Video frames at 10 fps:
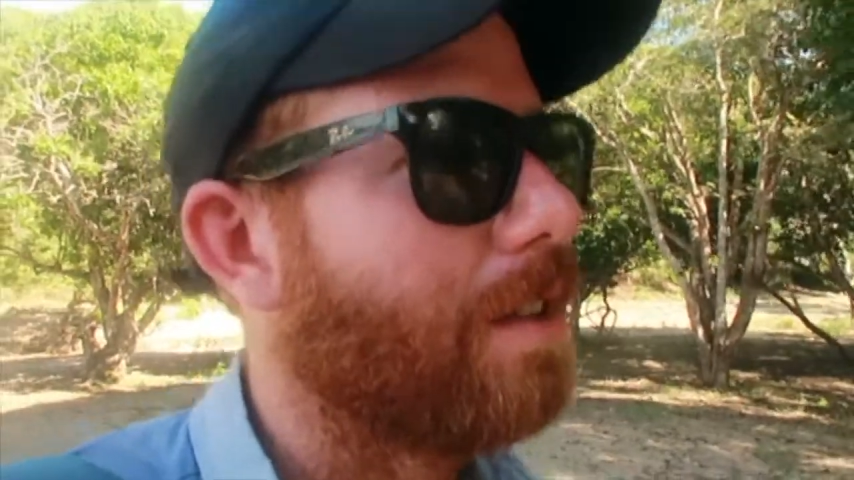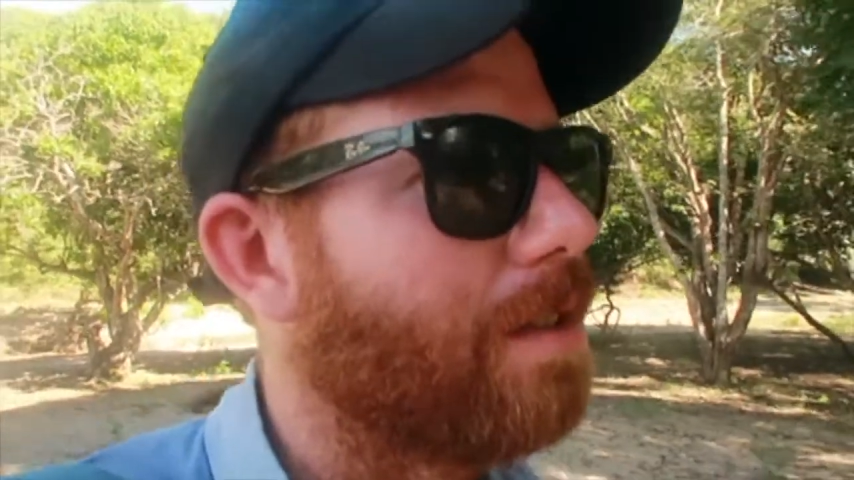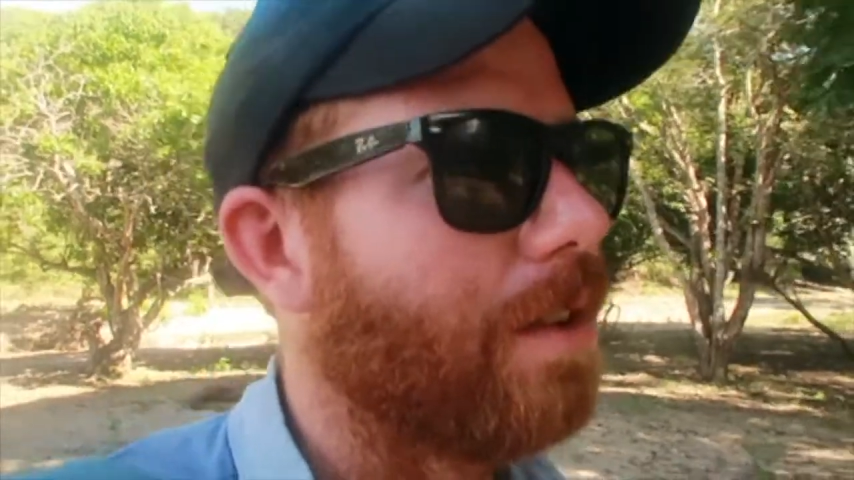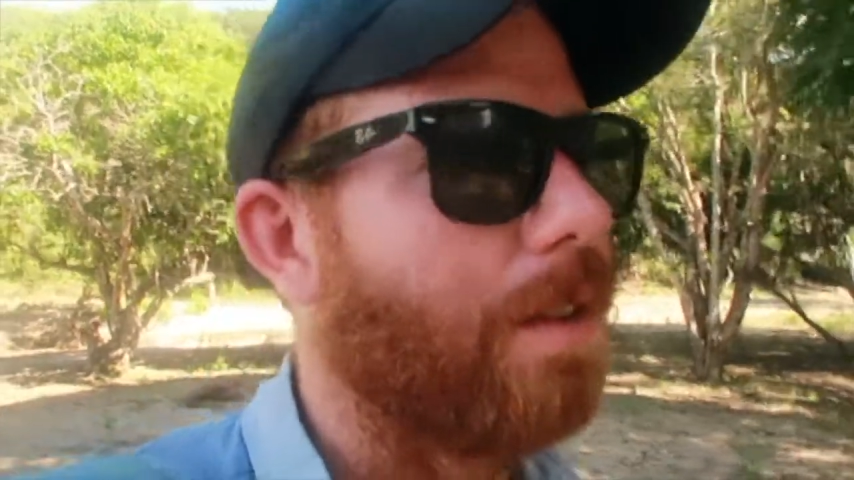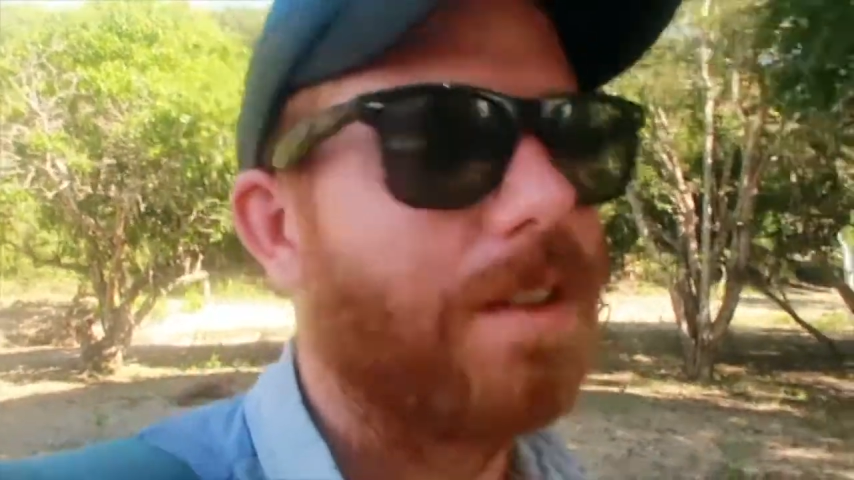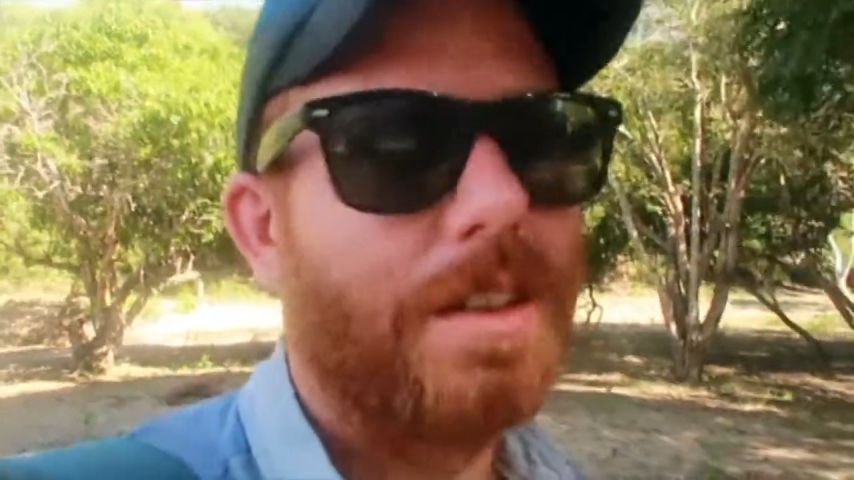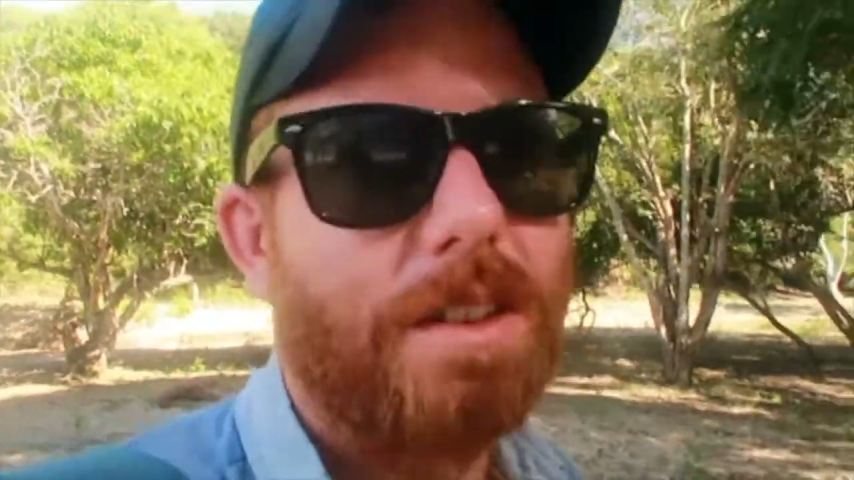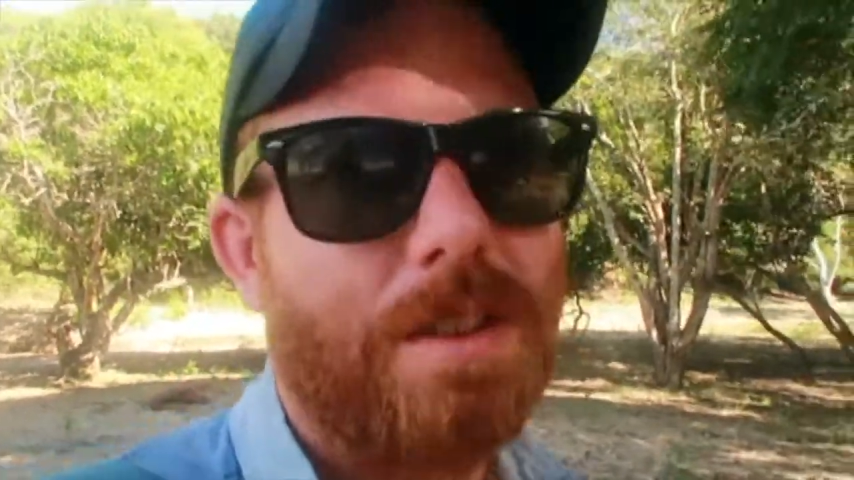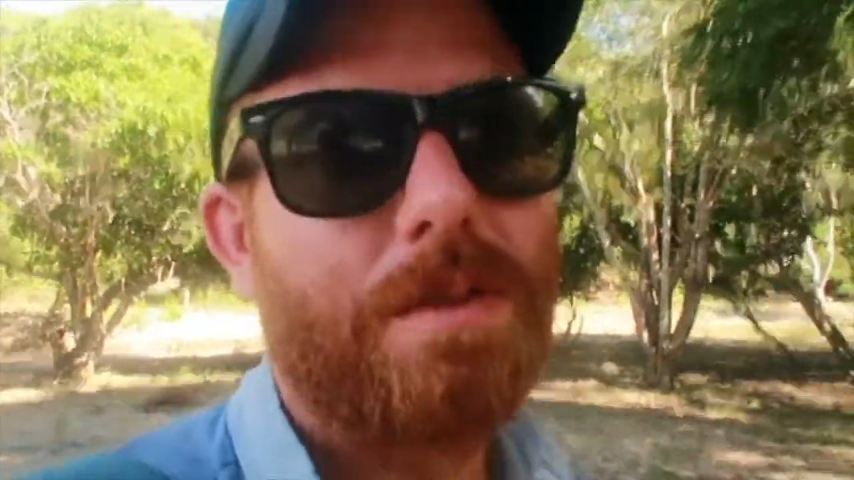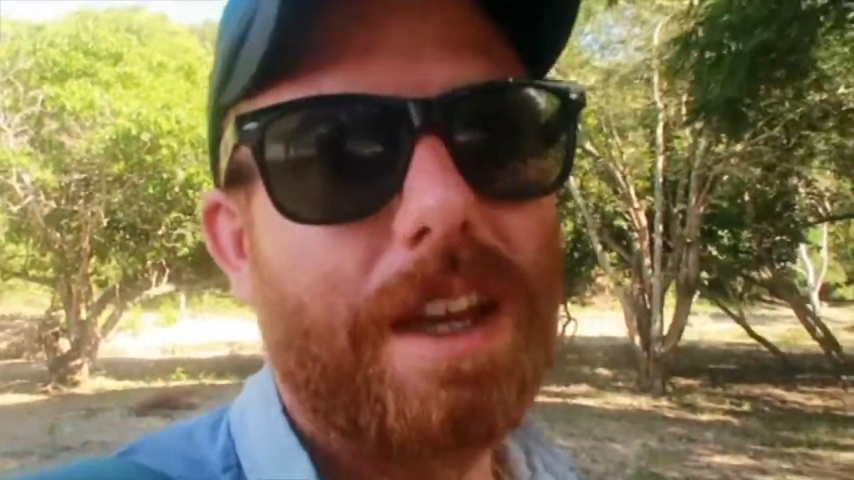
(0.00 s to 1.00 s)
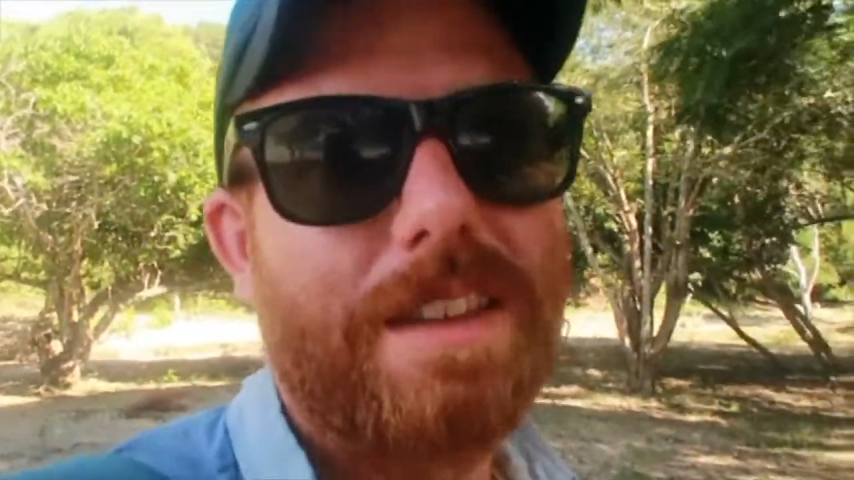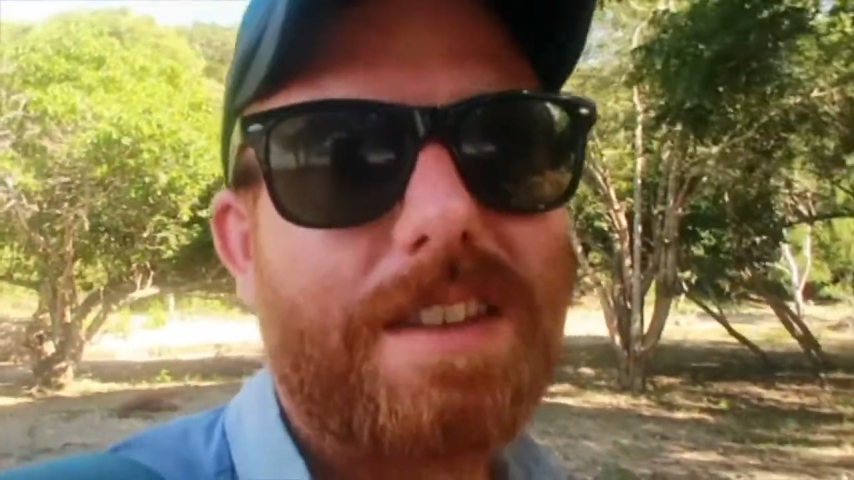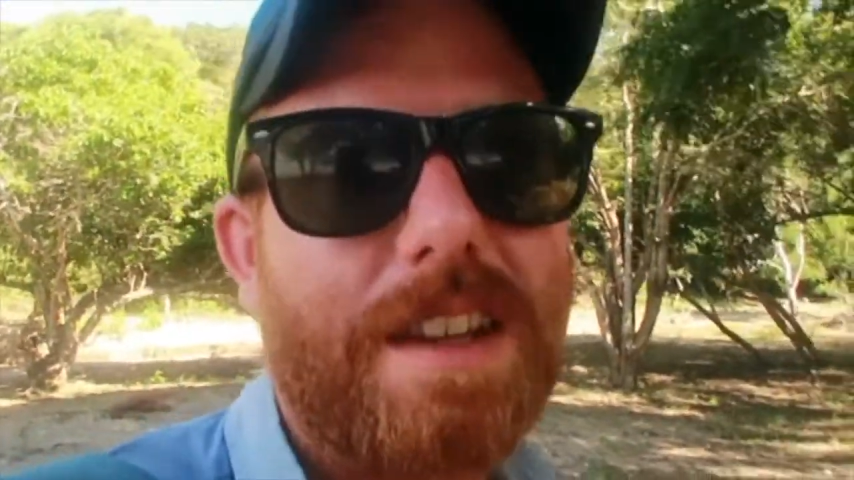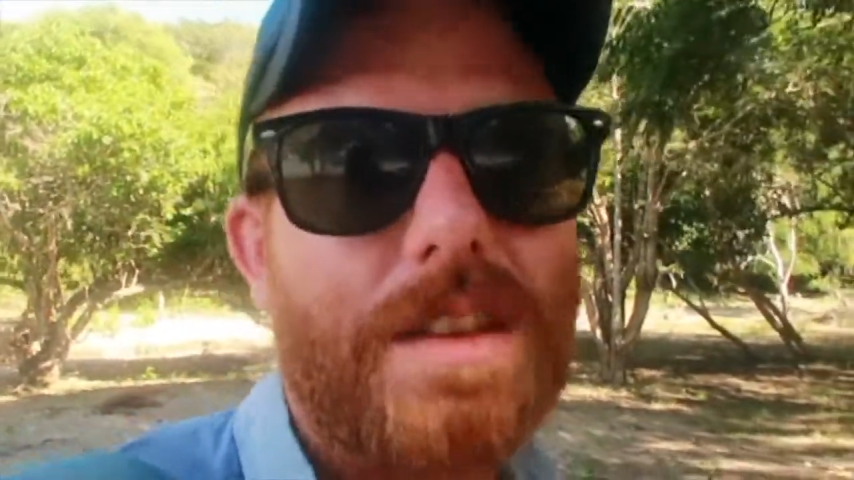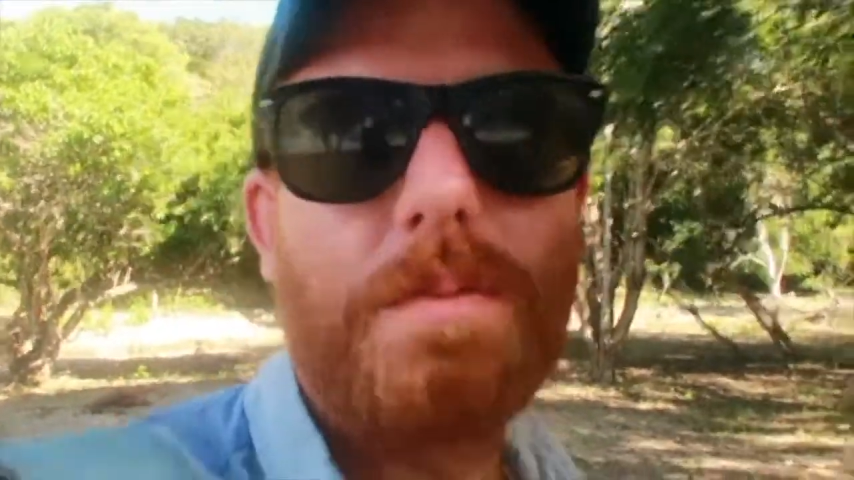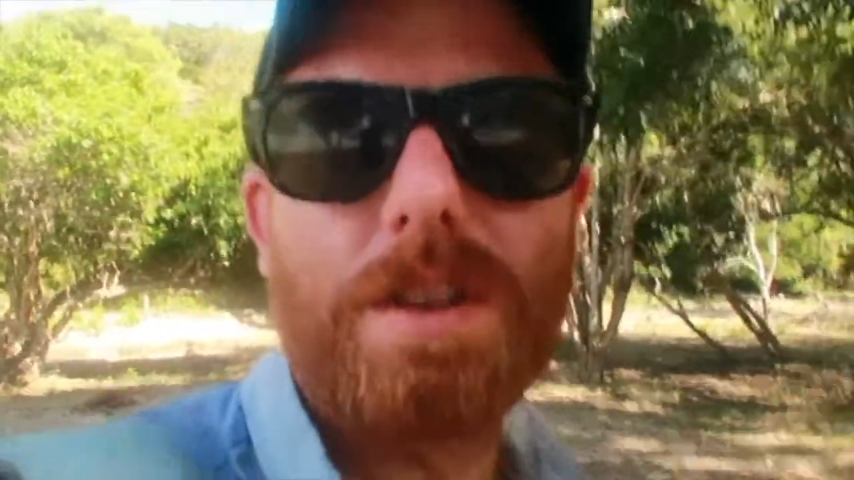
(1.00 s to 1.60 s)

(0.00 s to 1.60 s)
so that you get to see them,